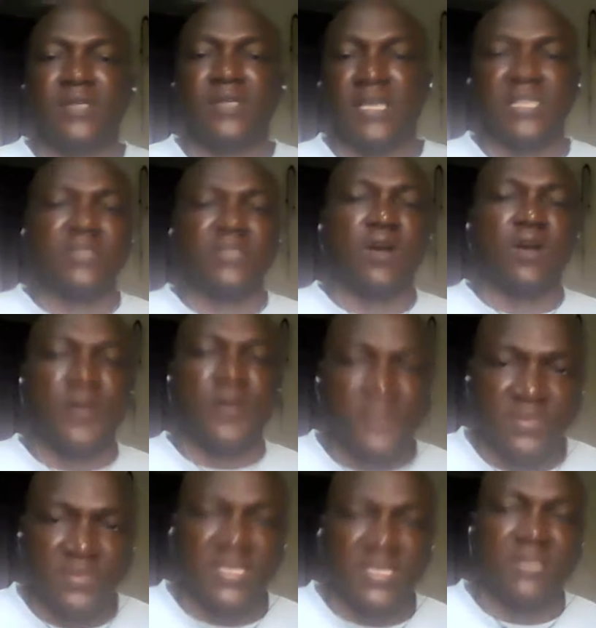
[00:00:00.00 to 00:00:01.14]
It is often
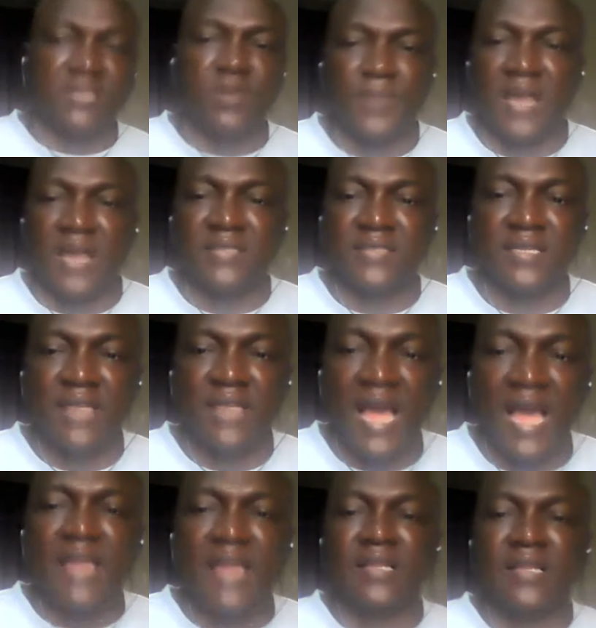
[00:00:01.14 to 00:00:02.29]
set up as a
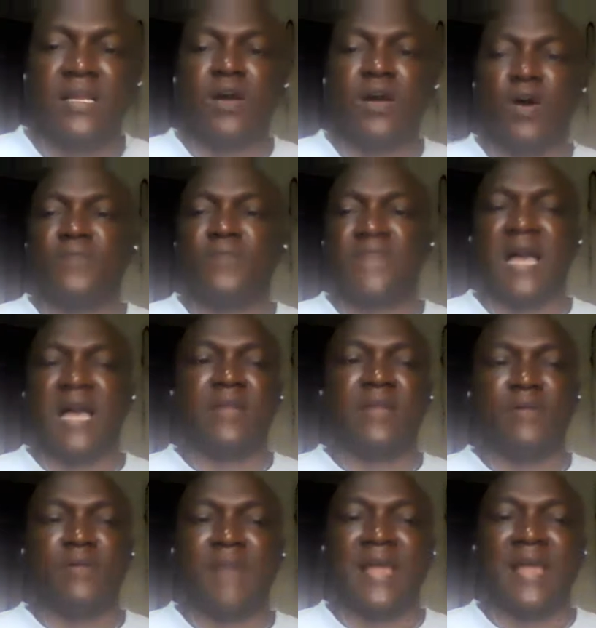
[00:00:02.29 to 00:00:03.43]
line of
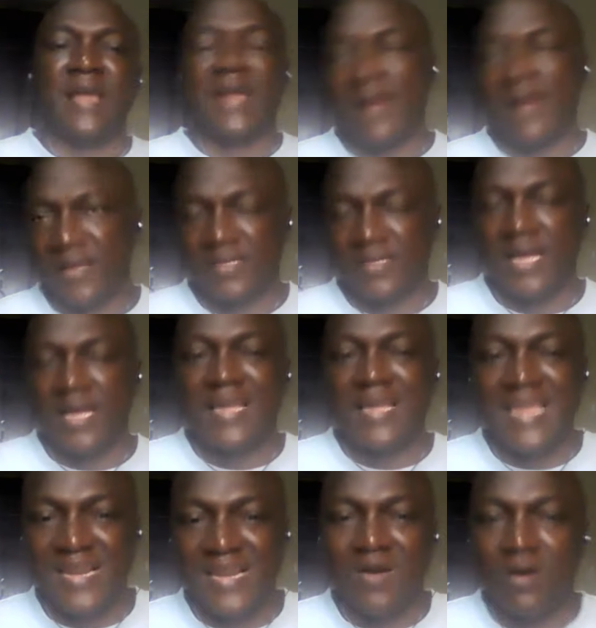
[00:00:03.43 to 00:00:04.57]
dialogue by character
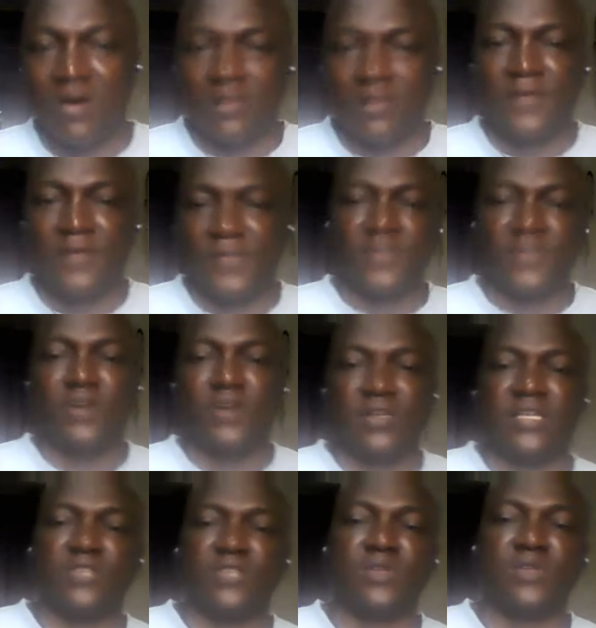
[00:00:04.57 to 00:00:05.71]
in order for the
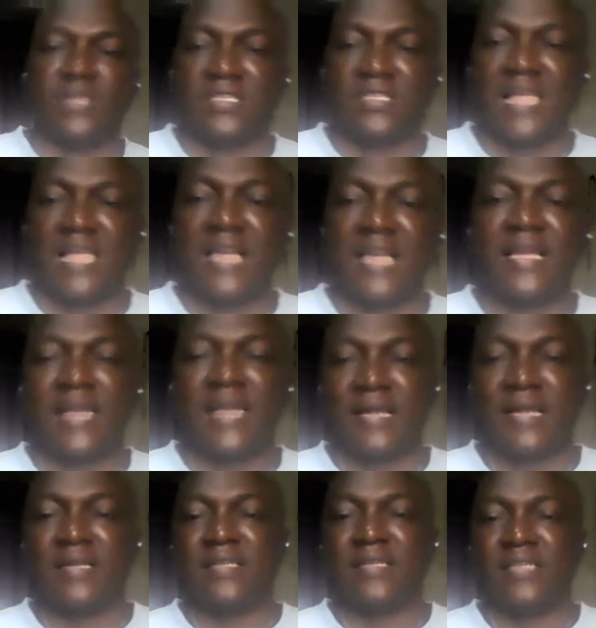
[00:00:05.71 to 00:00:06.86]
audience to understand the
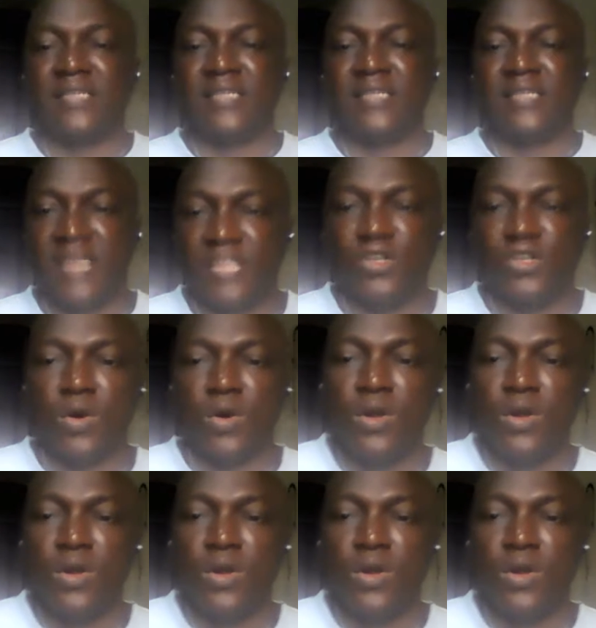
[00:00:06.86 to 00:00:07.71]
nature,